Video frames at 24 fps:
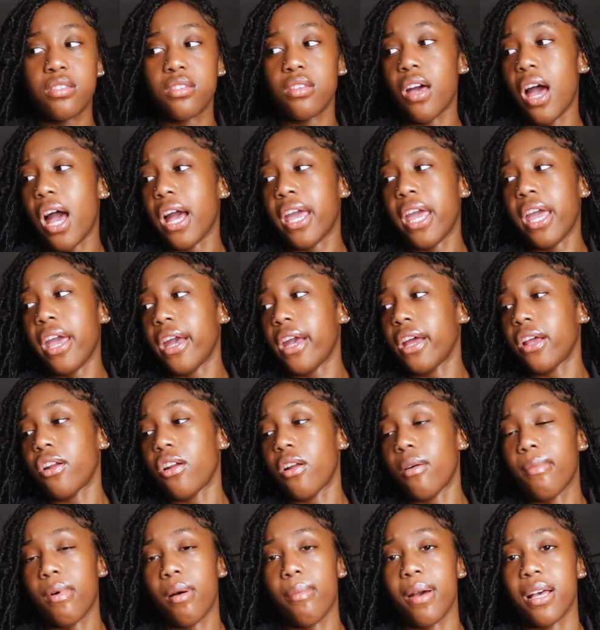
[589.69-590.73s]
I can't get it
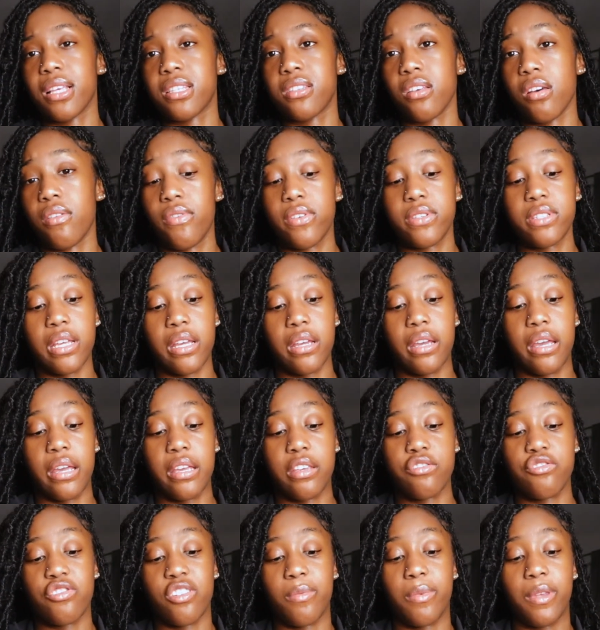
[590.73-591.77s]
on by myself. It's like
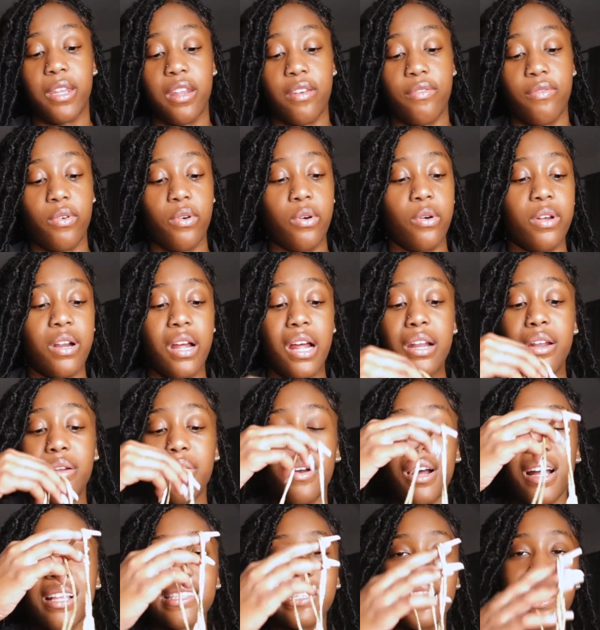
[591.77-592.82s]
extremely difficult. I don't
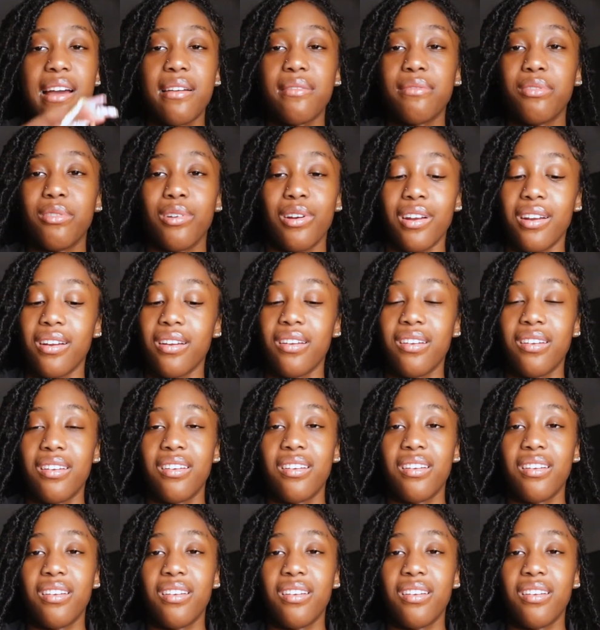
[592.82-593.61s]
got time for it.